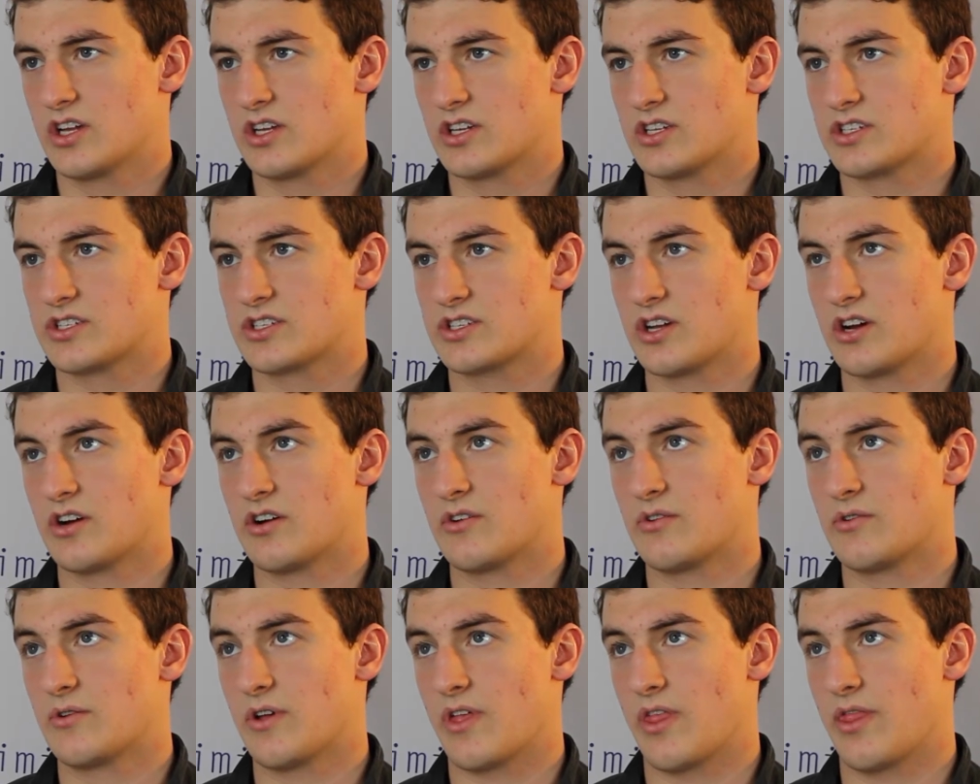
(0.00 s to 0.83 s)

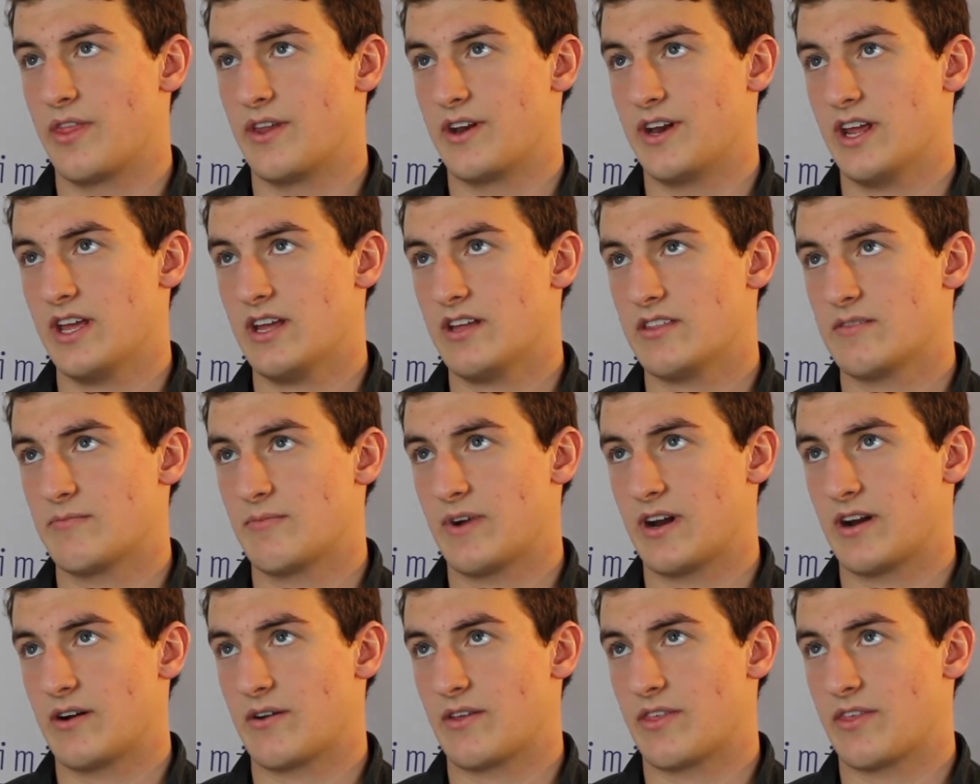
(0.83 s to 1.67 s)
So the day of the
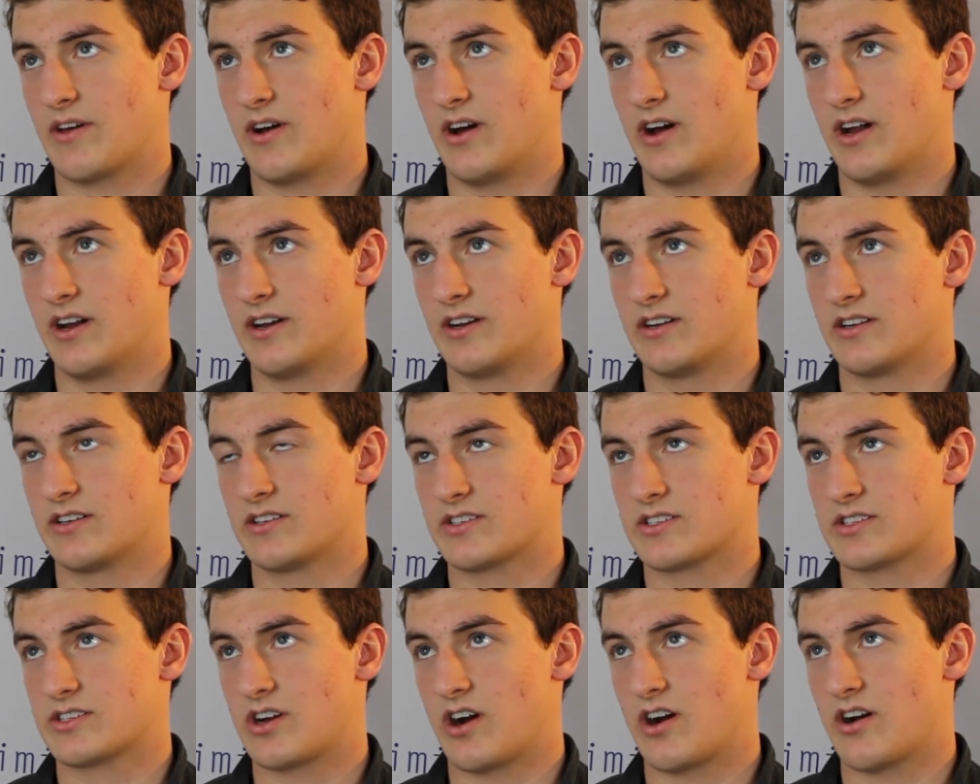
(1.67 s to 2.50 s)
marathon
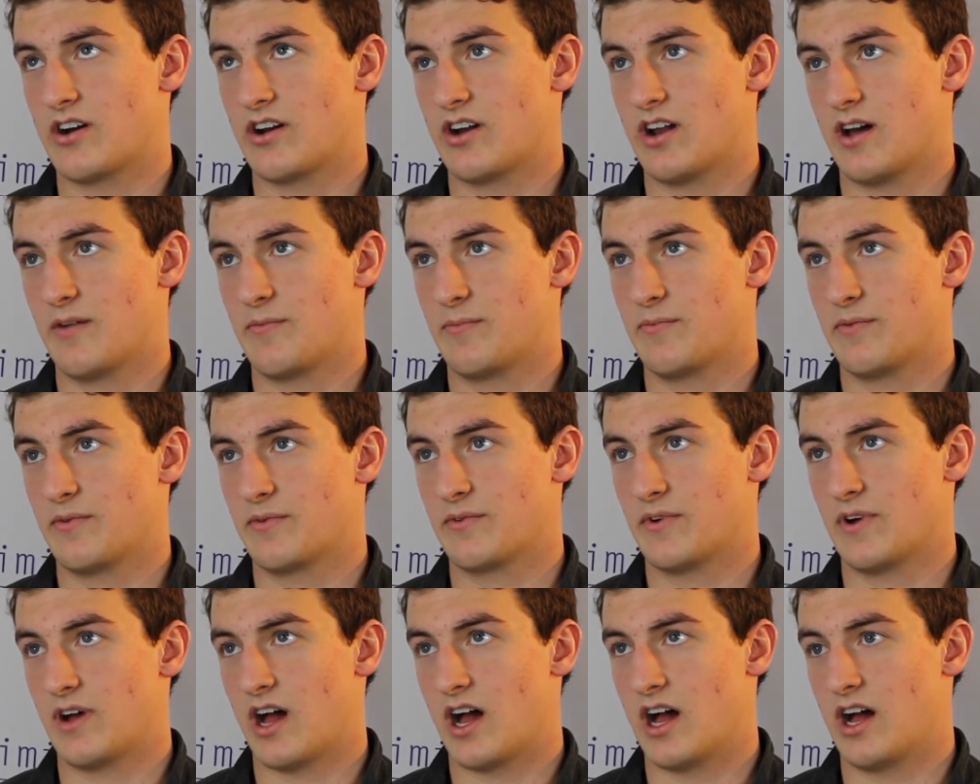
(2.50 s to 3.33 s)
started
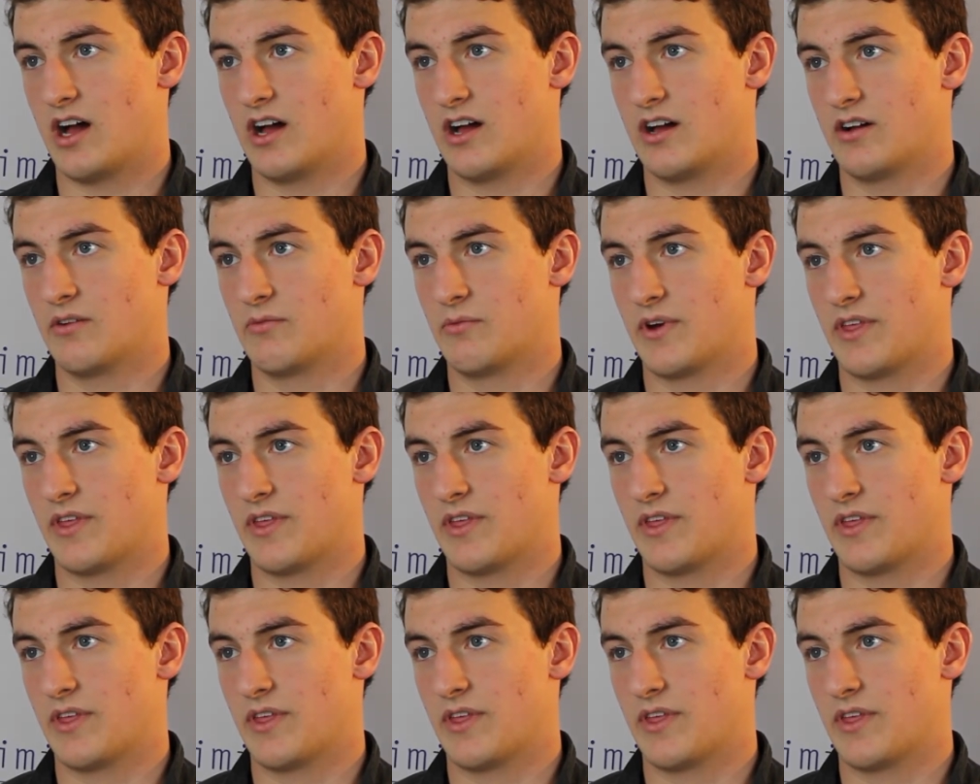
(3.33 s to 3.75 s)
up